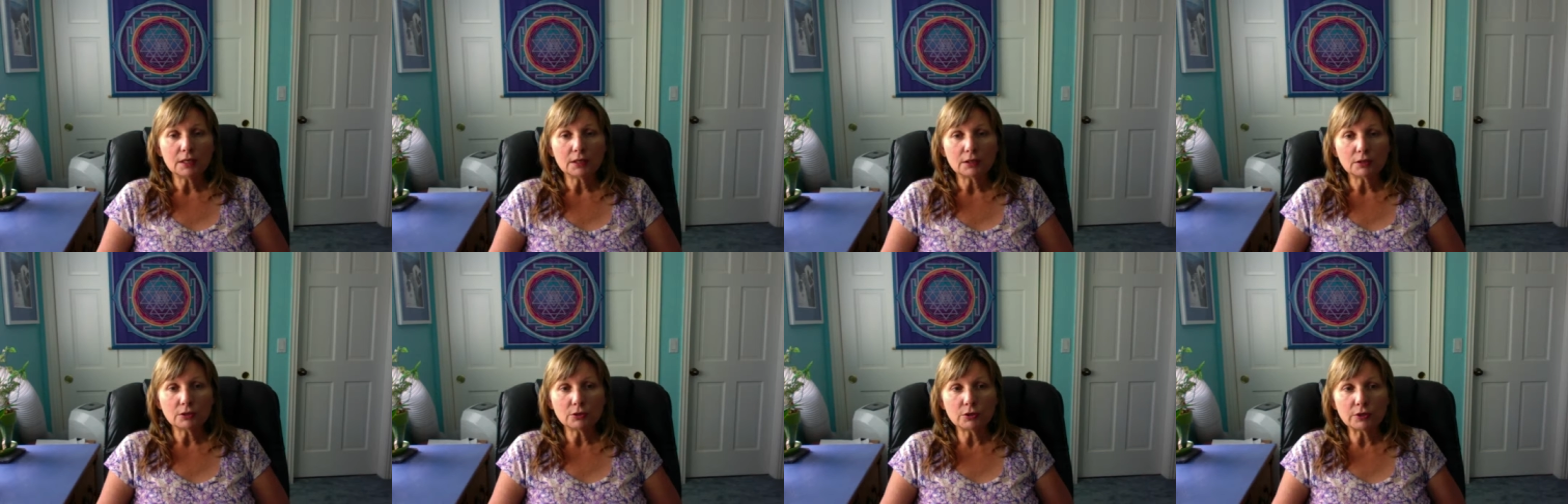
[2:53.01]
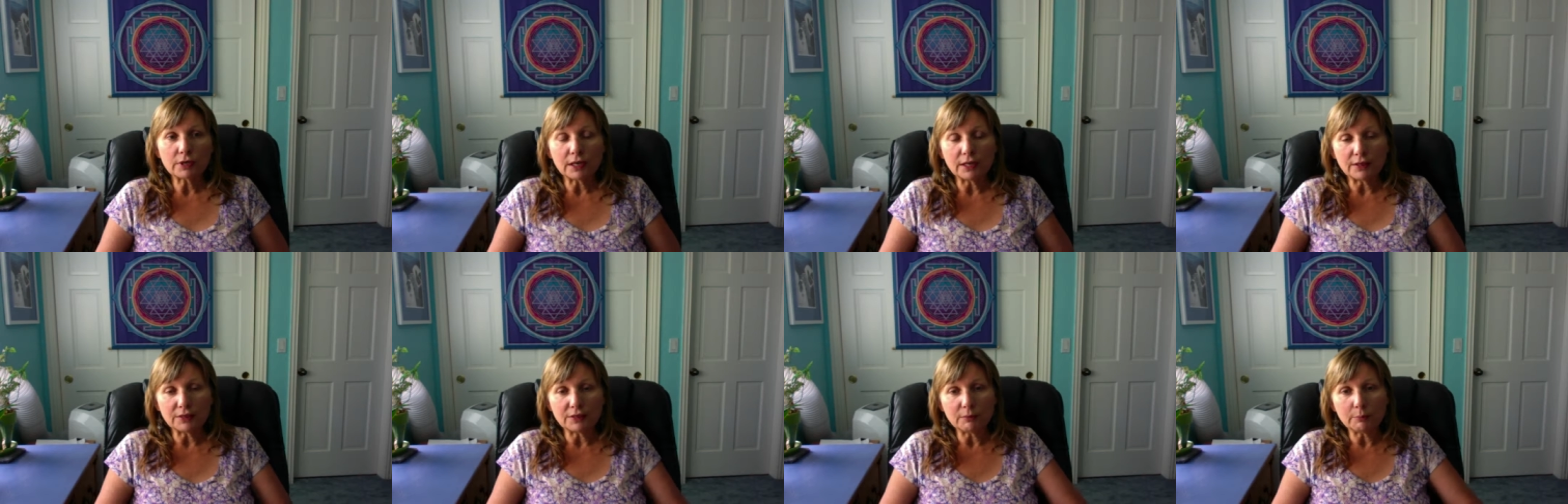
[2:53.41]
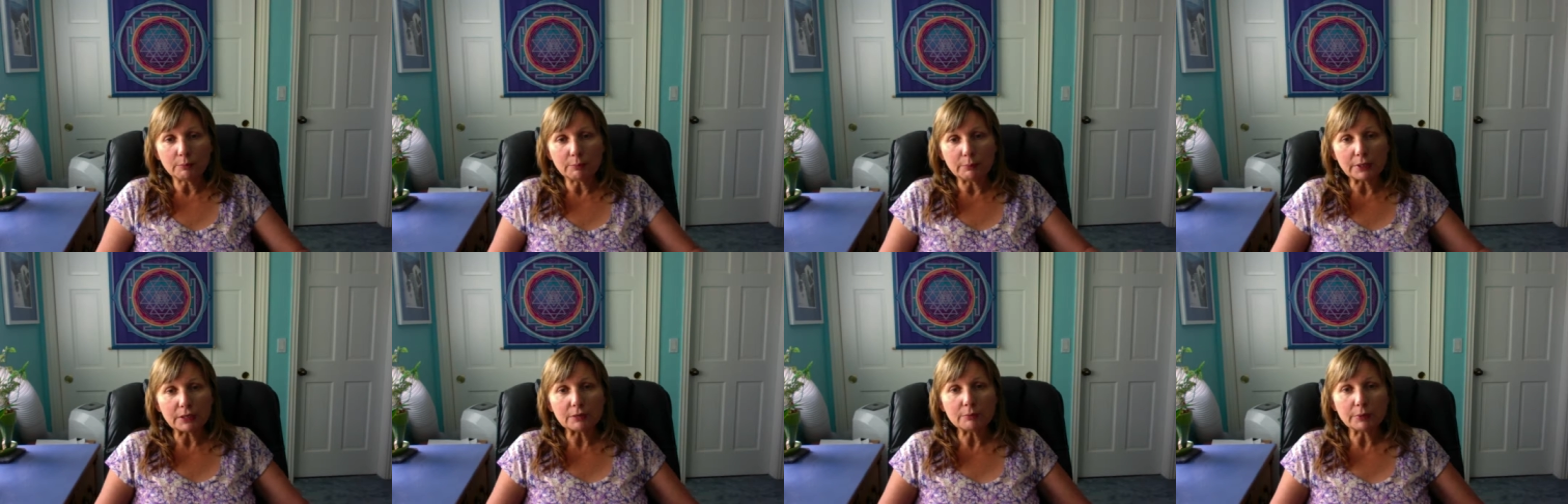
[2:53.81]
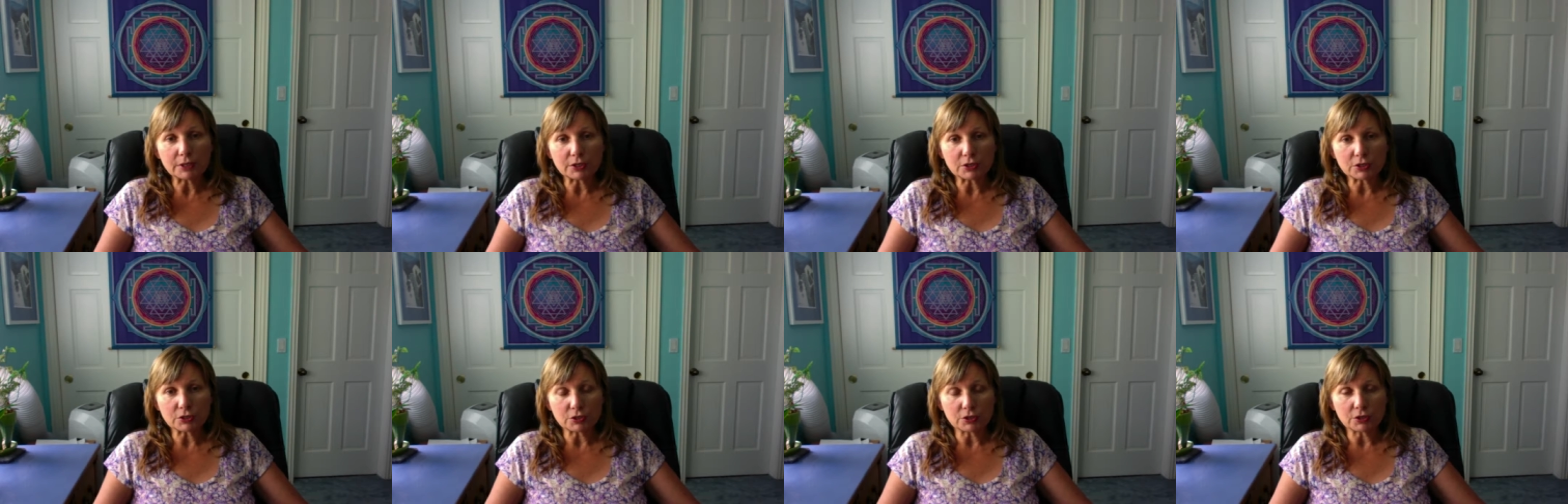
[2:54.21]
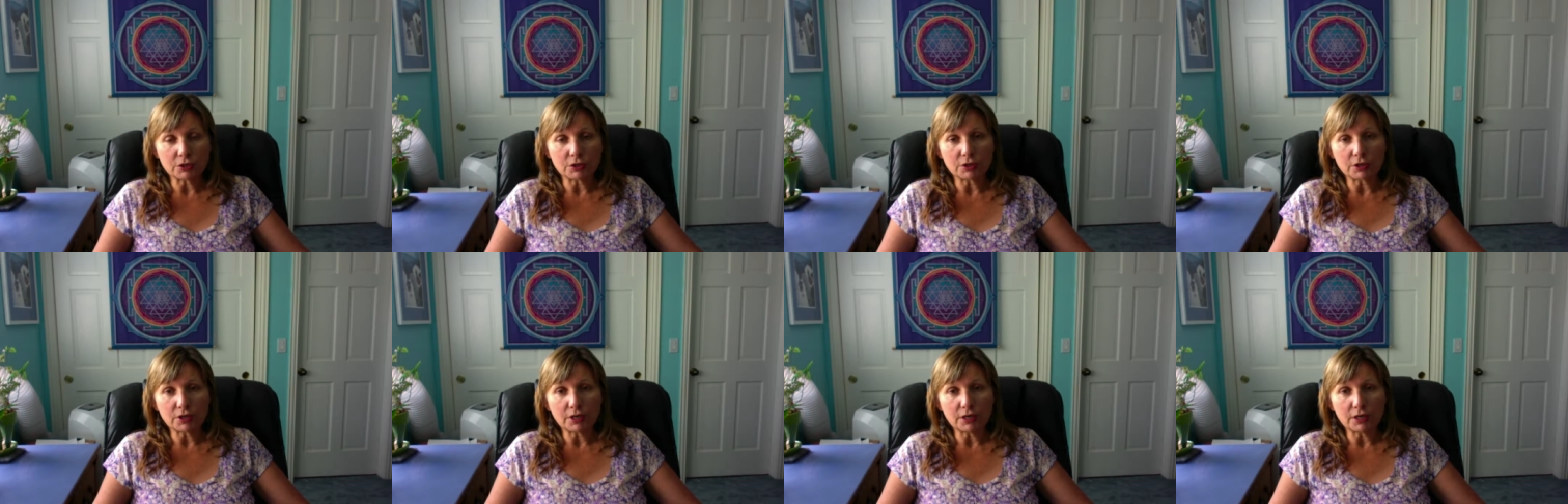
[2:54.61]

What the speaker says: look at the big picture